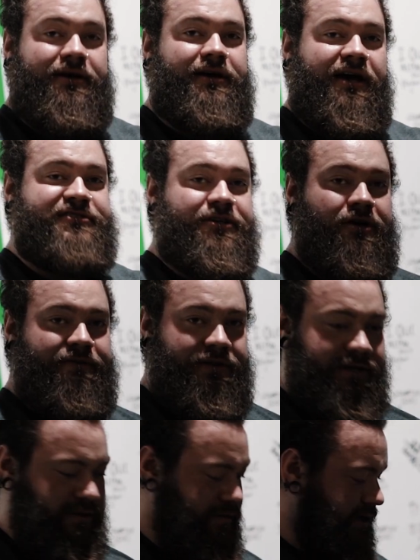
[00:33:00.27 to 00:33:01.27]
has it covered
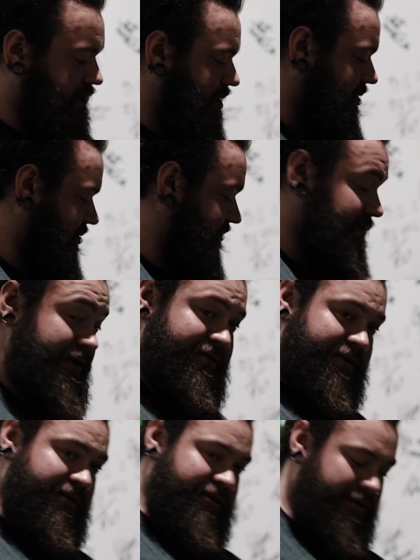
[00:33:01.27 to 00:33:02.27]
the other way, and vice
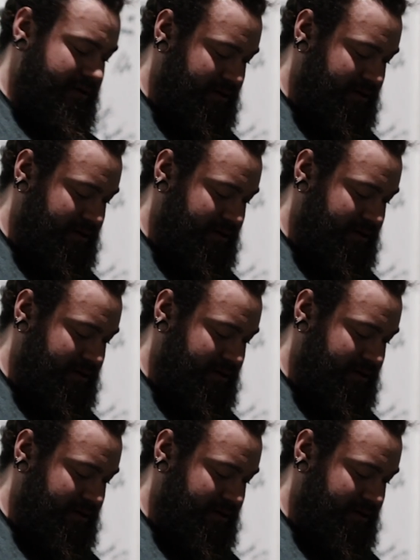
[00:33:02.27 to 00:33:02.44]
versa.